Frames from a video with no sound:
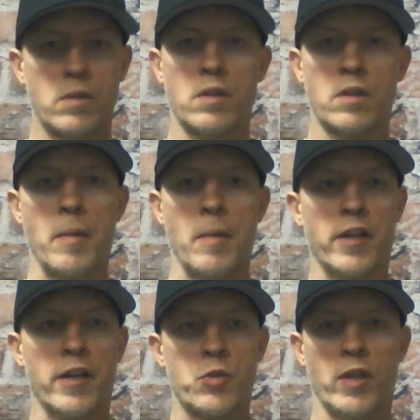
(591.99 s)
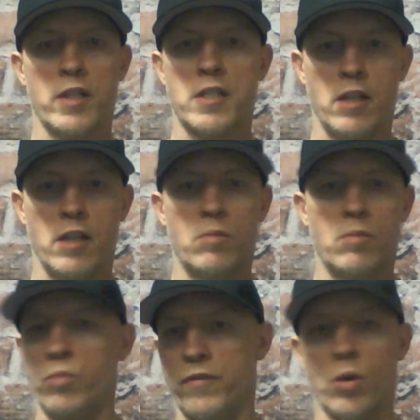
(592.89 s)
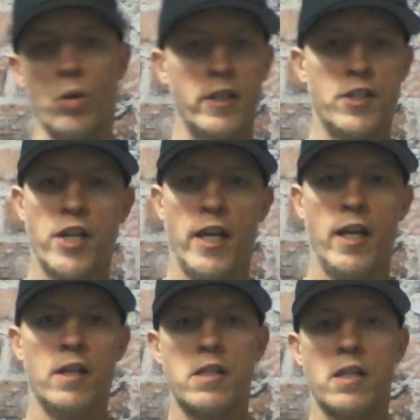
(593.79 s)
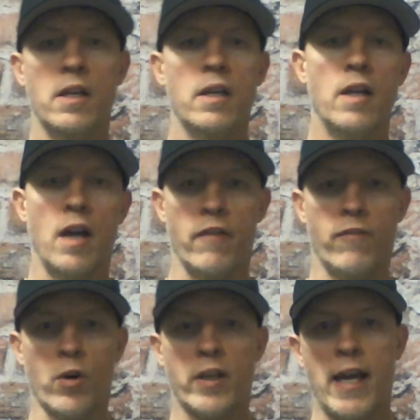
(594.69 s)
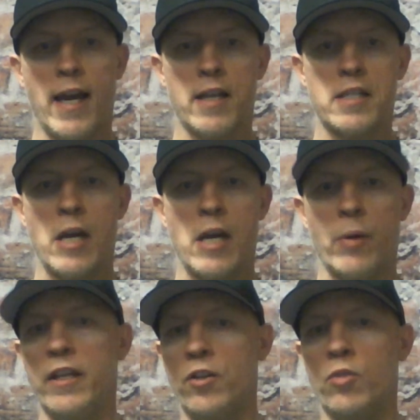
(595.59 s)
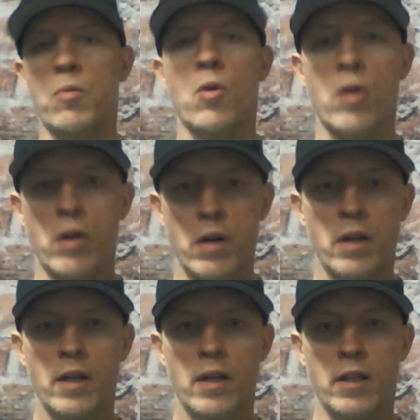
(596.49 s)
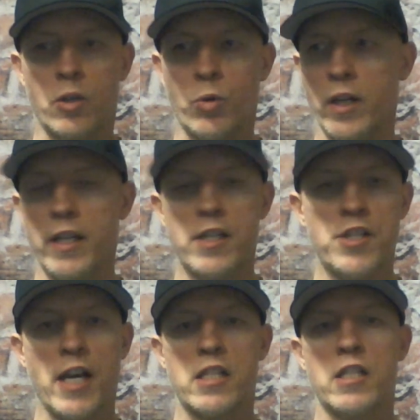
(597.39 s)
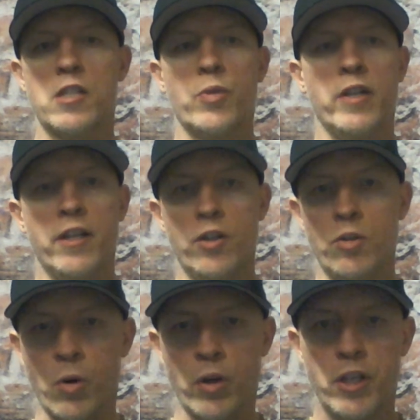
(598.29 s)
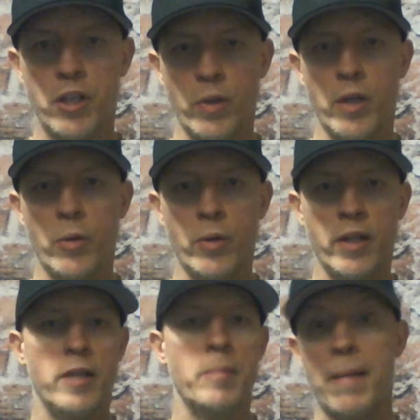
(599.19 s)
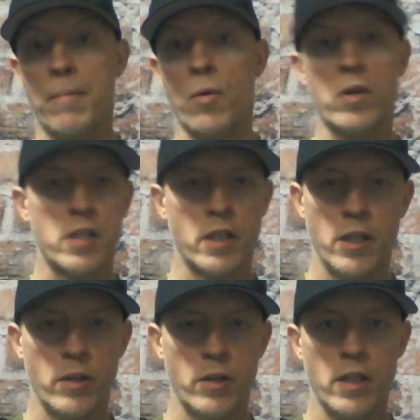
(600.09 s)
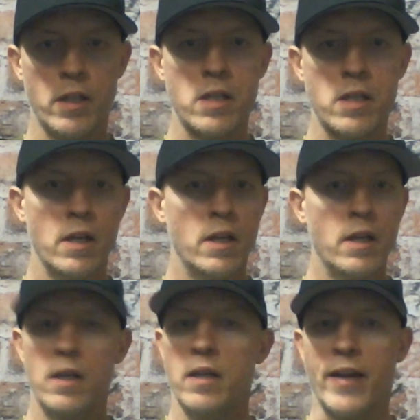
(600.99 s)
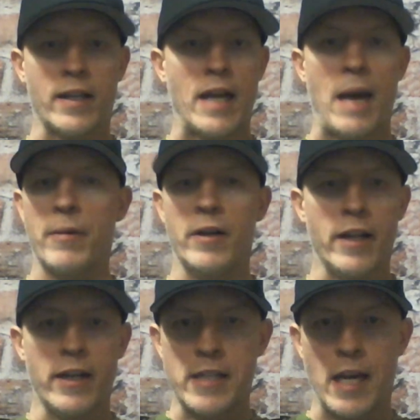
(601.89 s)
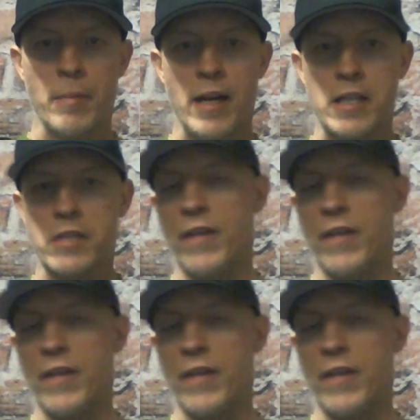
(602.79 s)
come out next week and say, we've totally changed our forecast. Now we need to do more liquidity injections. We need to do more QE. We need to buy more securities. That could happen at any time. But as of